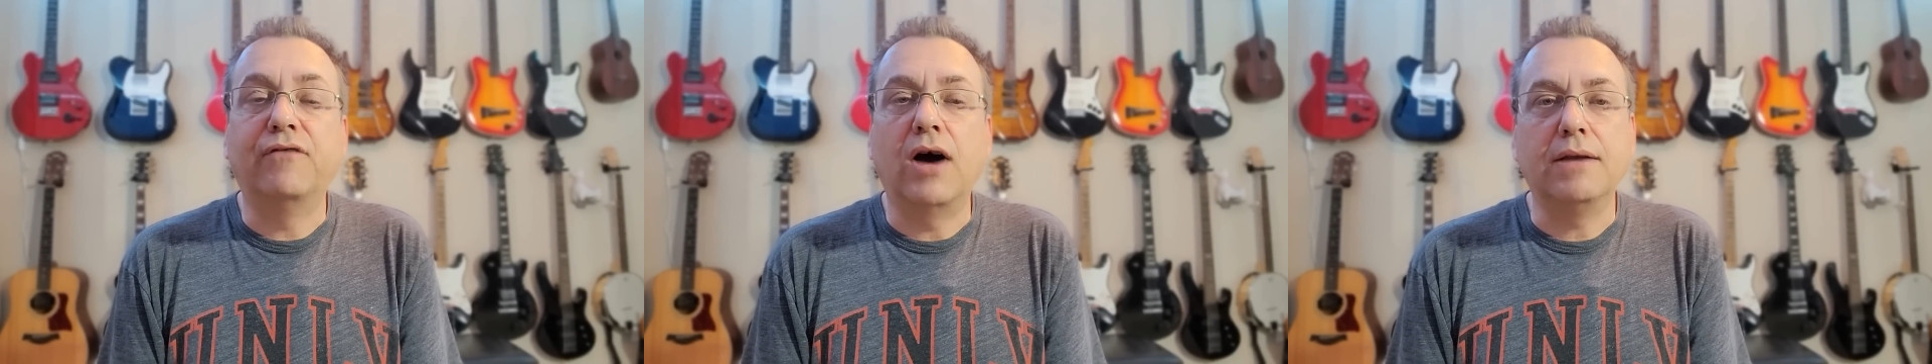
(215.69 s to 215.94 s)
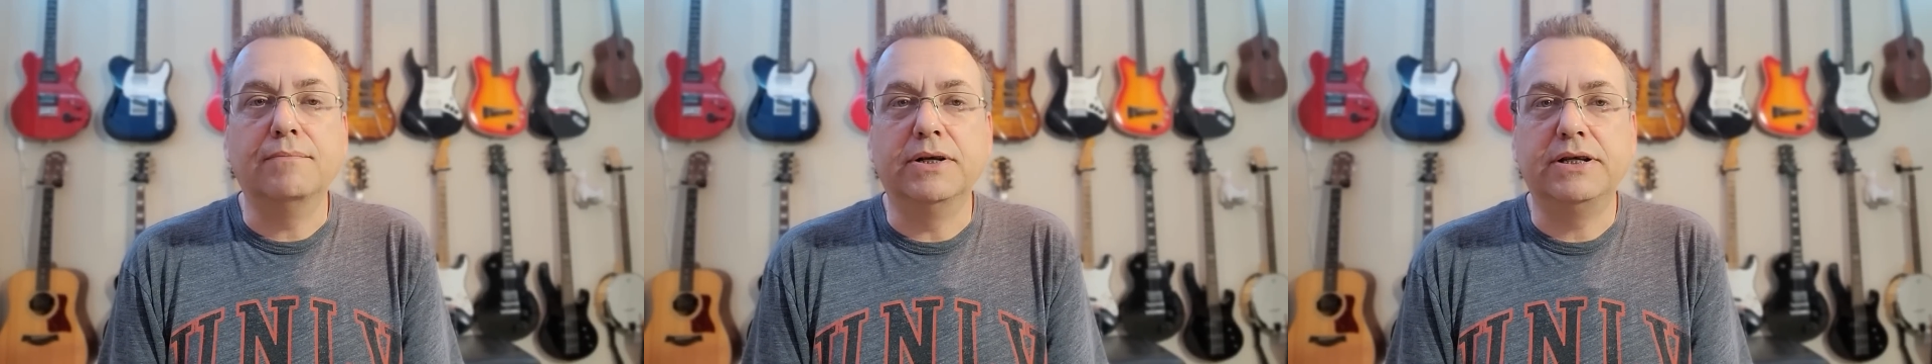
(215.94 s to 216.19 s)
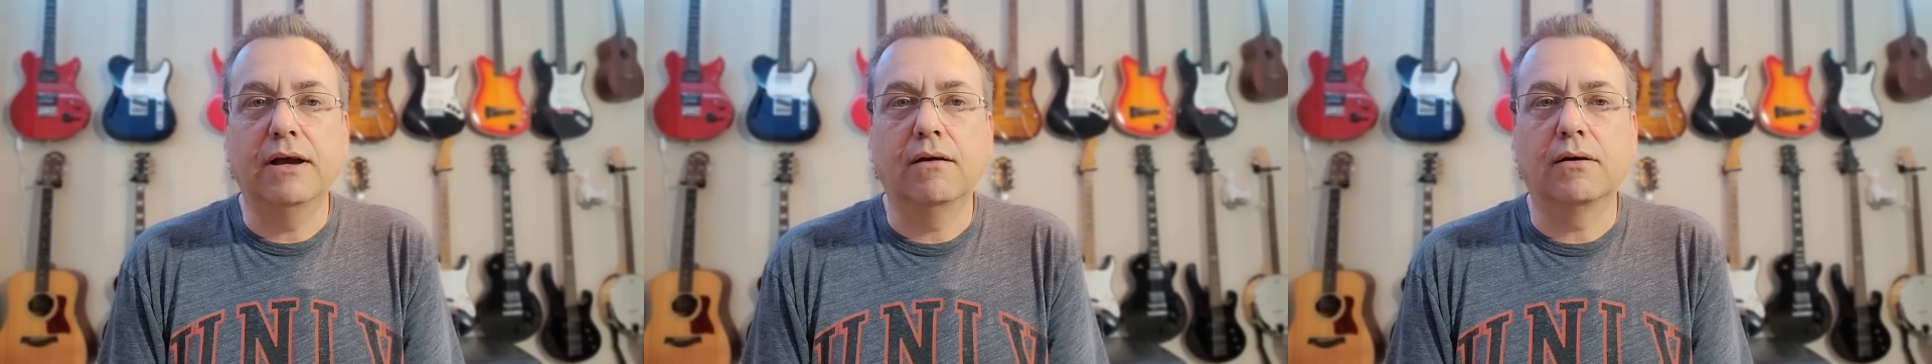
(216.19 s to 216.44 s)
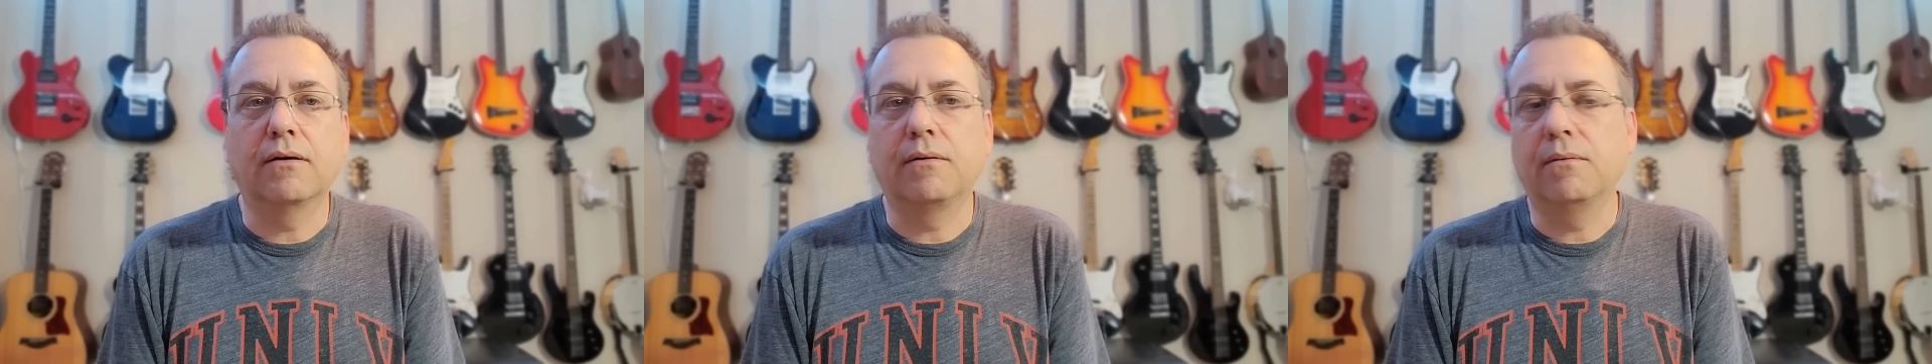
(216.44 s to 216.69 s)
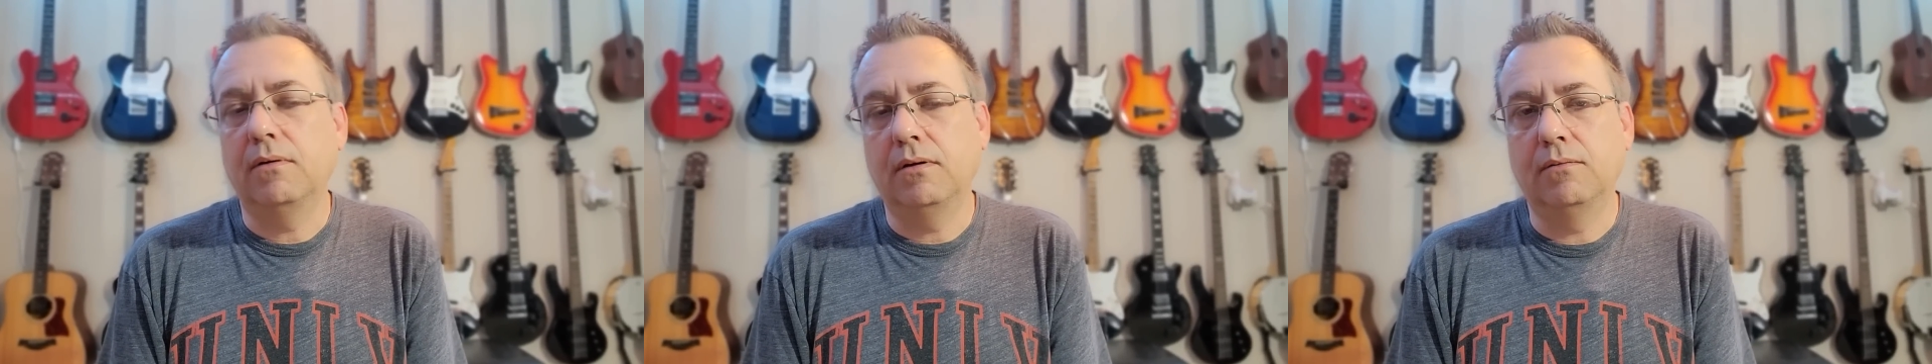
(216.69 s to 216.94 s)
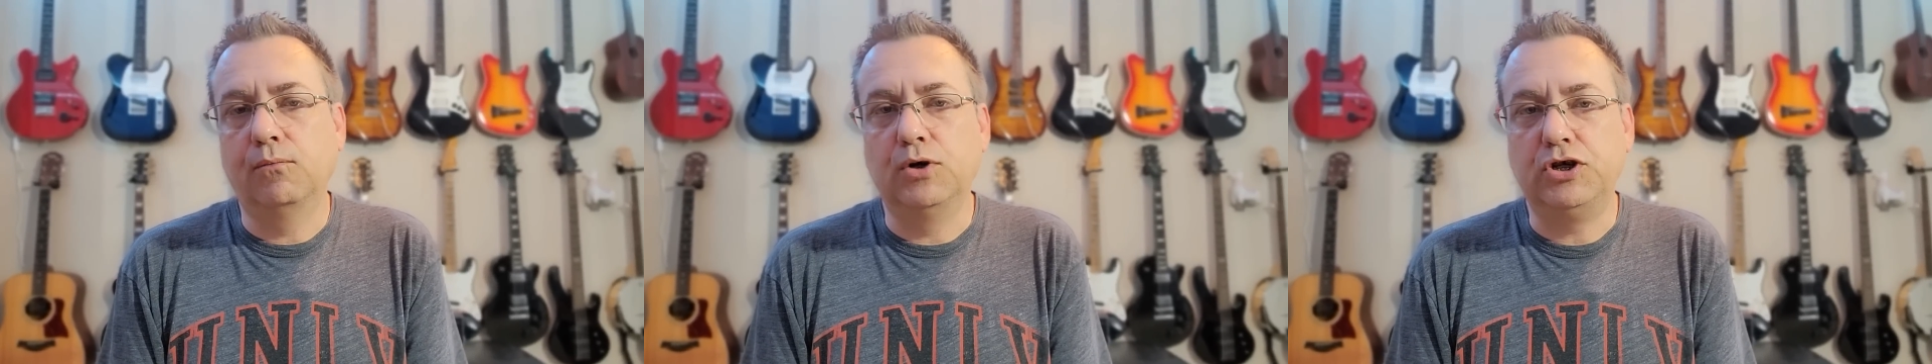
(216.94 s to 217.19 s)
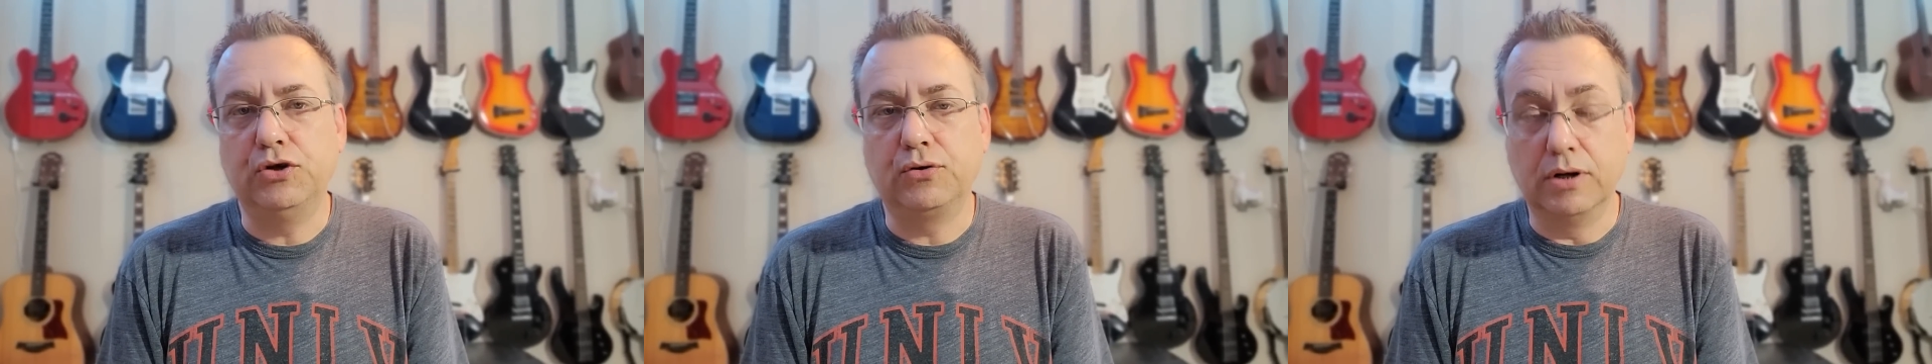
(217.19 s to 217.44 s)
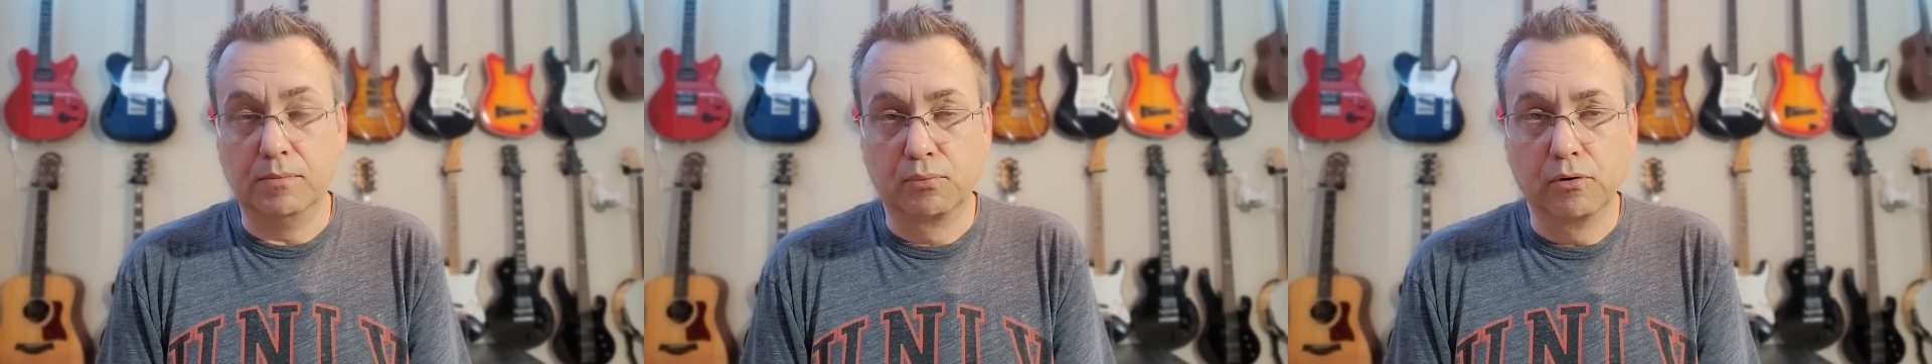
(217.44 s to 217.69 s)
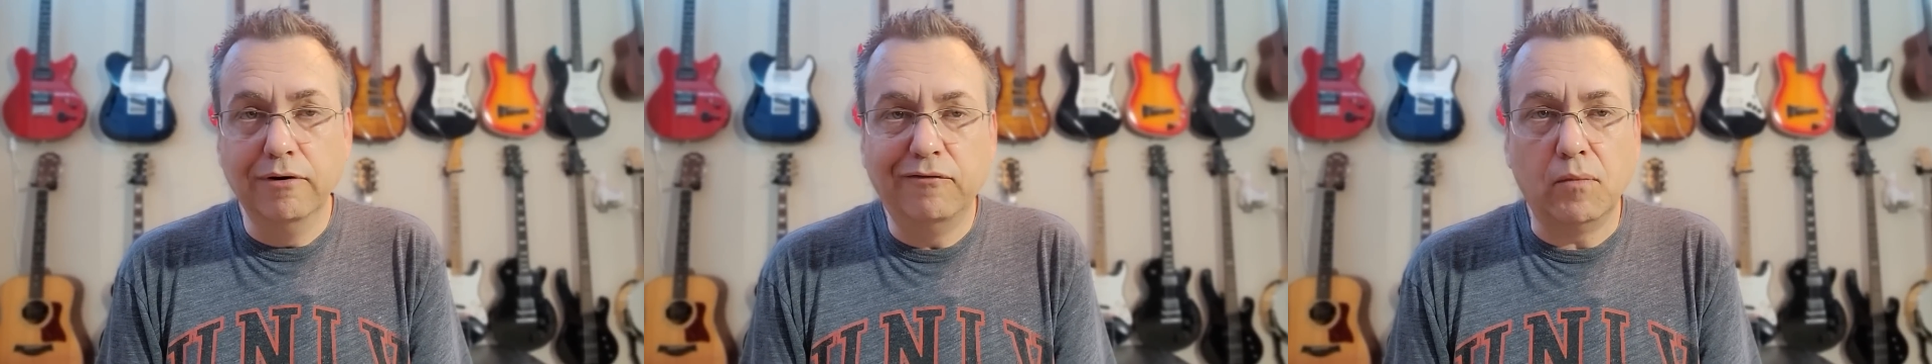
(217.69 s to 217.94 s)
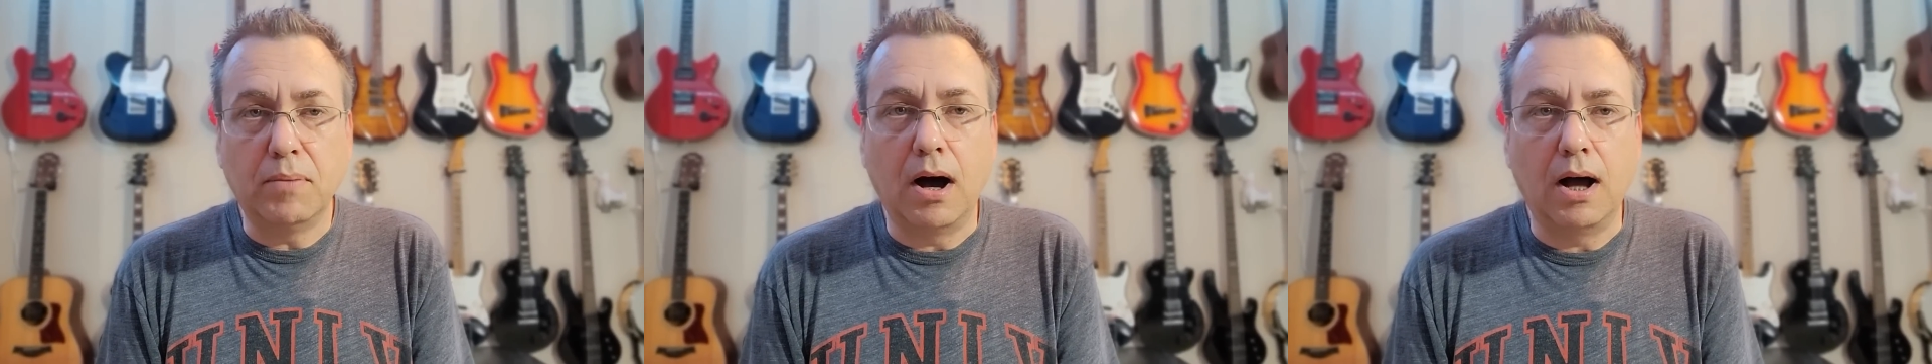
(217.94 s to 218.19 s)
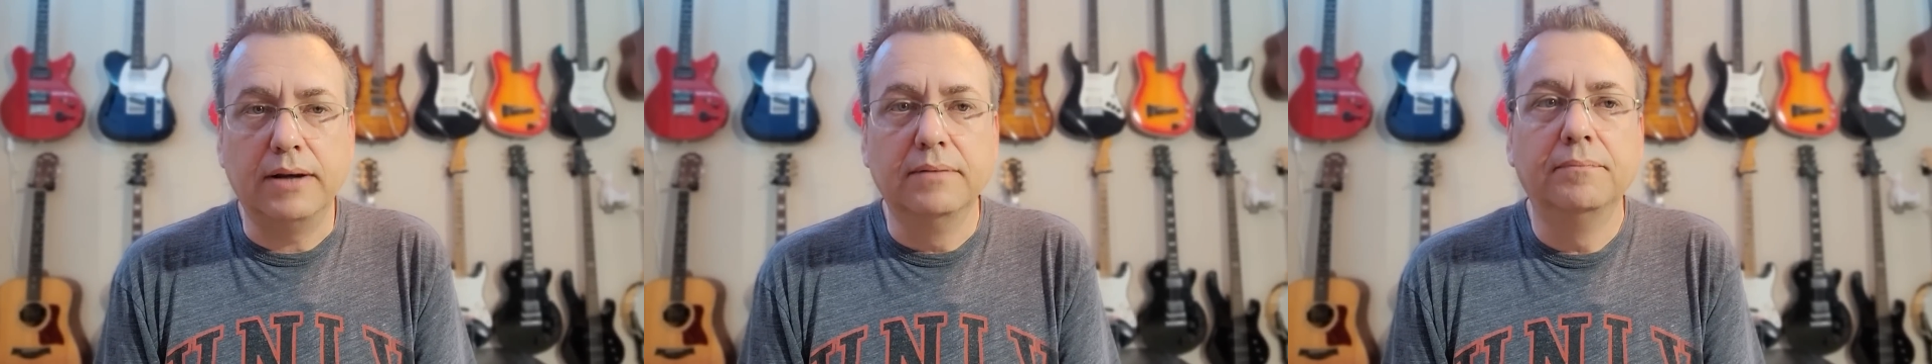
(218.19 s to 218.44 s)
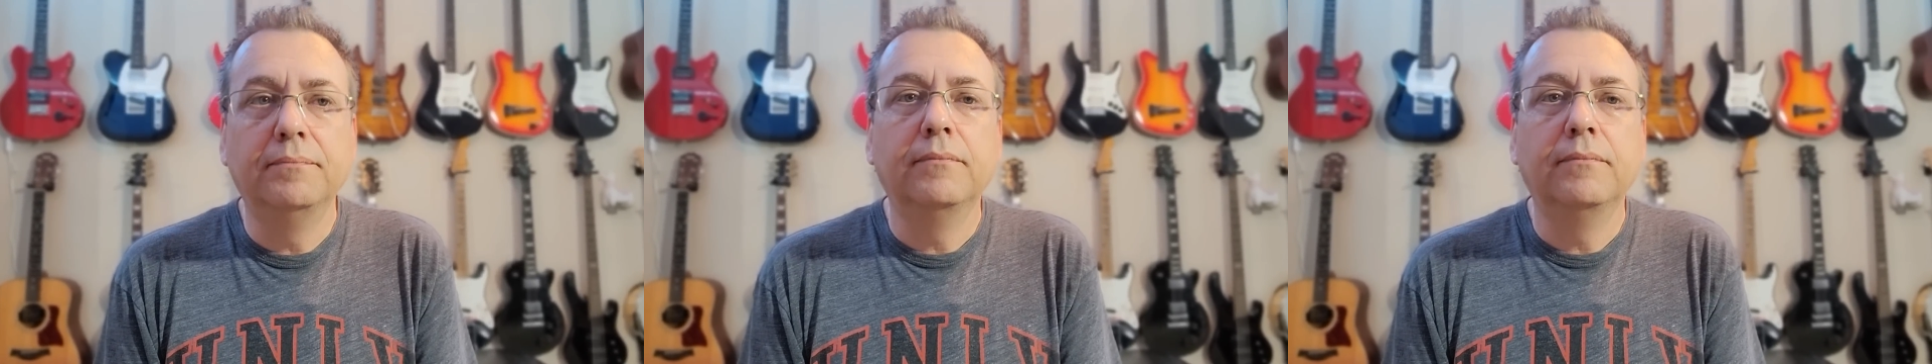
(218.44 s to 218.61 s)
find material which you could improve upon,